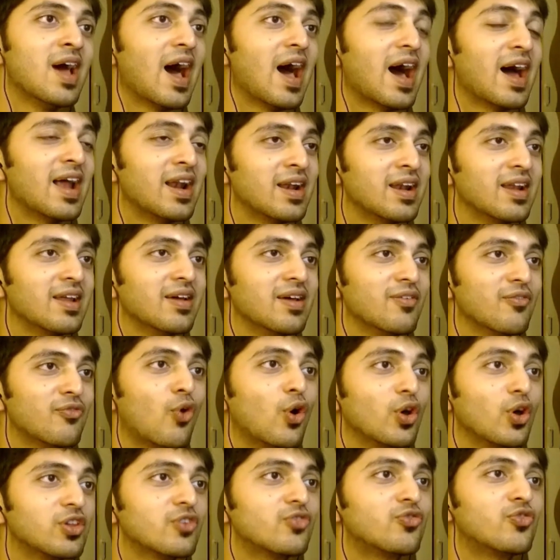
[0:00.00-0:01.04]
And
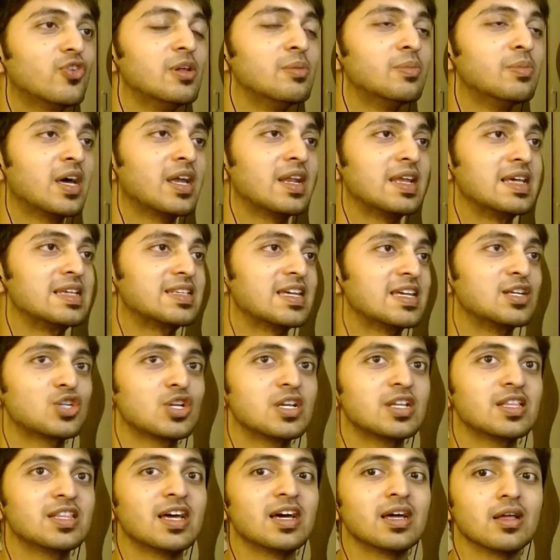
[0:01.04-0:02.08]
for the film, that
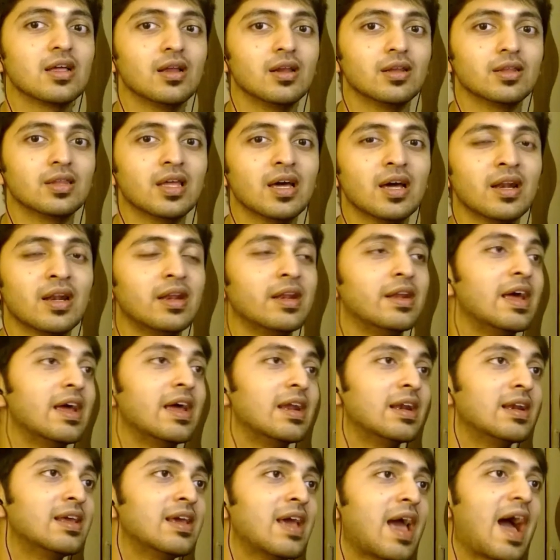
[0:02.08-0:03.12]
essentially they're
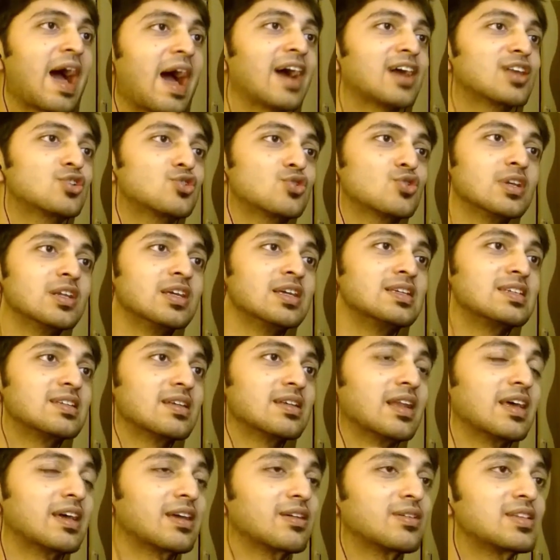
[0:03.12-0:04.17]
rarely actually
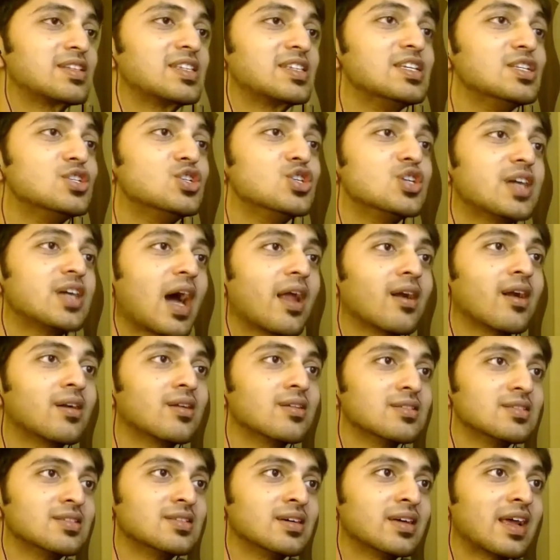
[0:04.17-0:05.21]
like CG
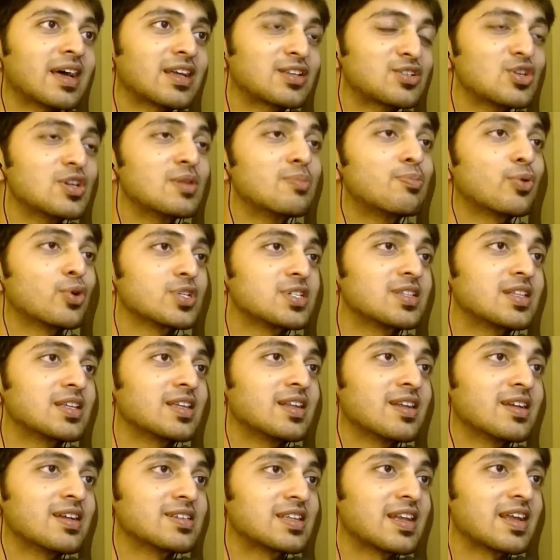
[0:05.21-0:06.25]
characters. They're actually
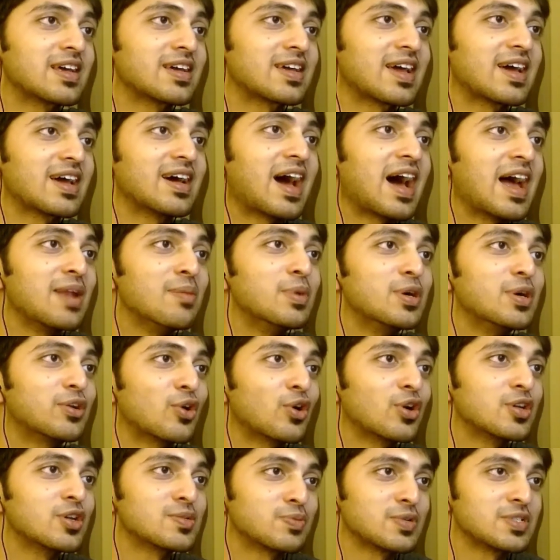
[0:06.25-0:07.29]
prosthetics, like
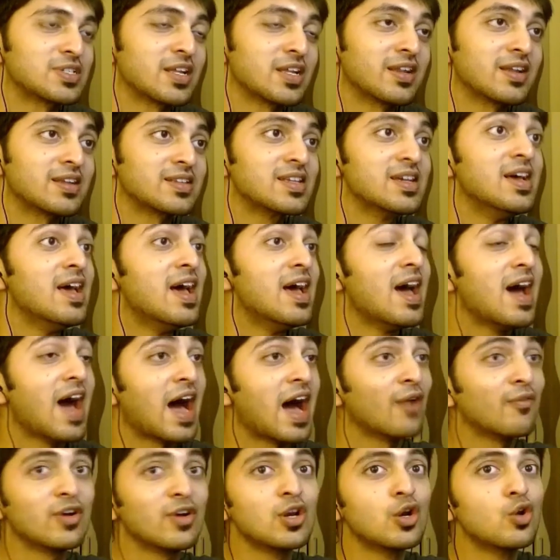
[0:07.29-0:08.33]
animatronics prosthetics.
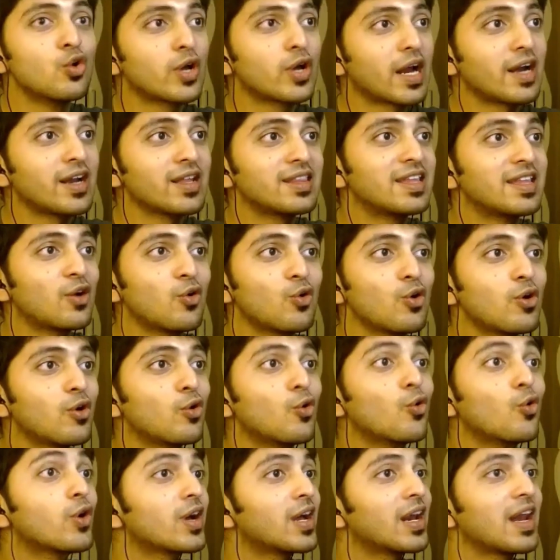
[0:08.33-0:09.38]
And when you look at it, they don't
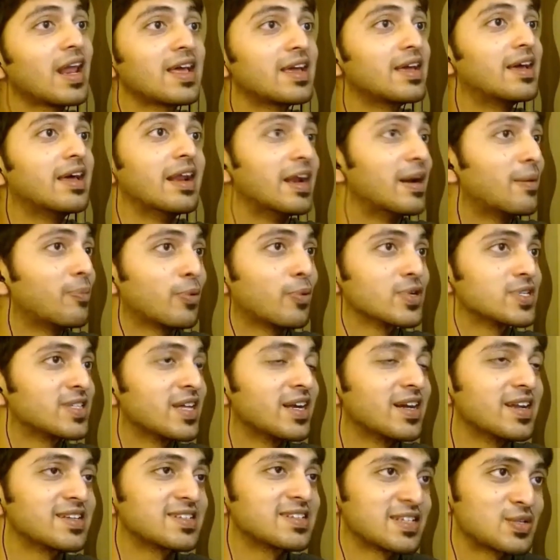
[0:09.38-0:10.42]
look like great
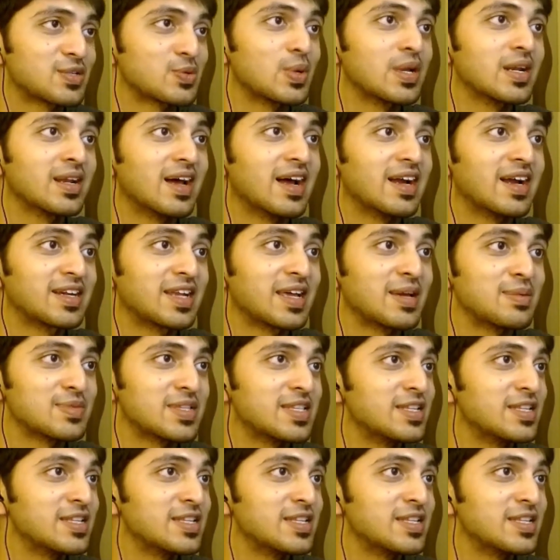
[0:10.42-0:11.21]
prosthetics as well at times.